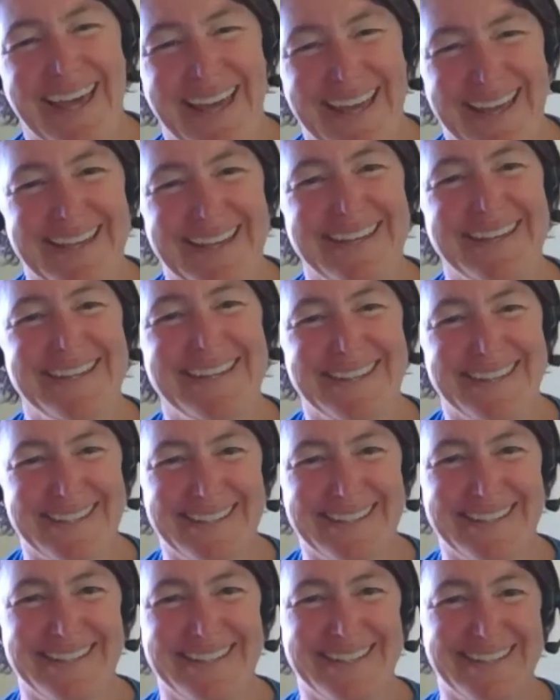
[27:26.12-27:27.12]
And I was
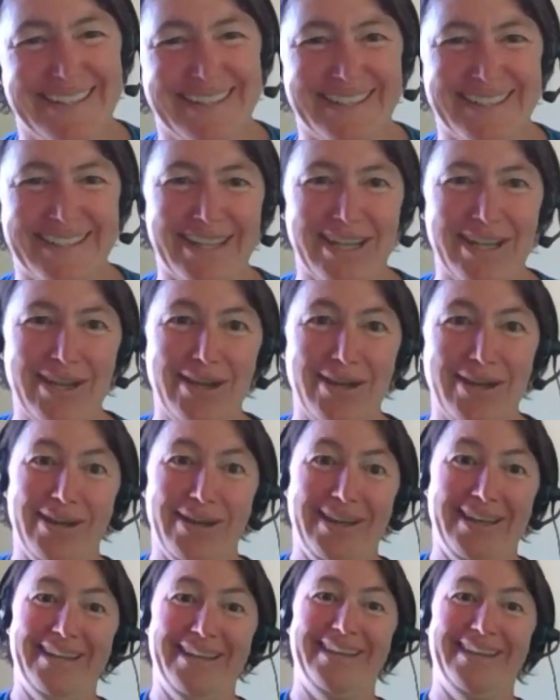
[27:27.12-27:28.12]
like, what?
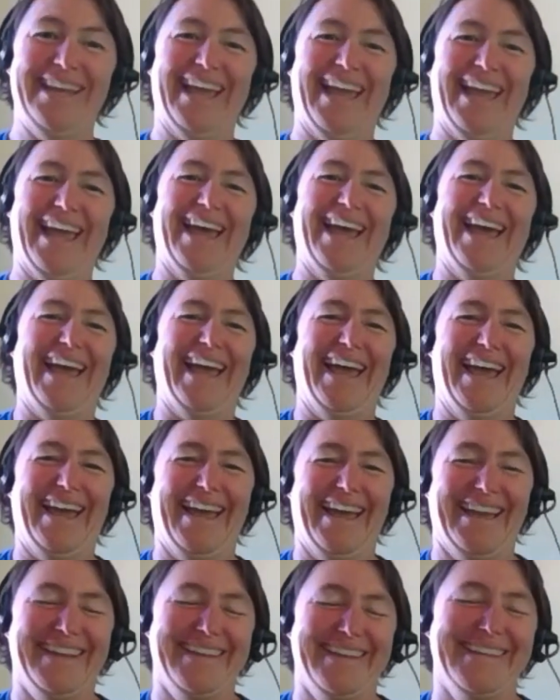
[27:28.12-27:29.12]
And then
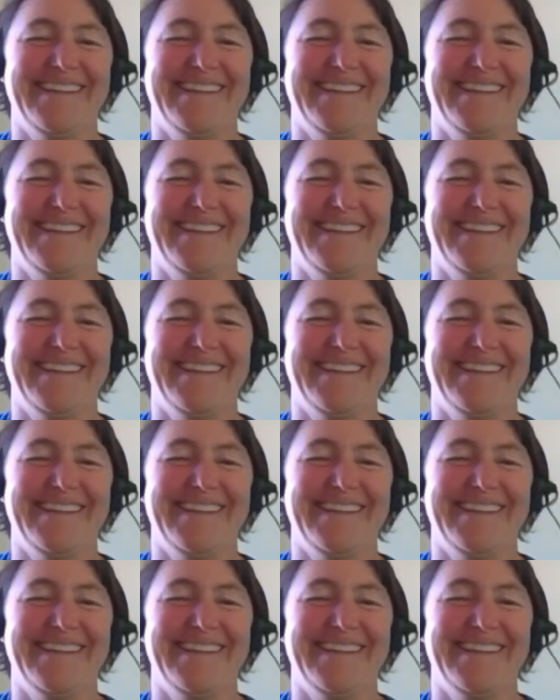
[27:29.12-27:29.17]
I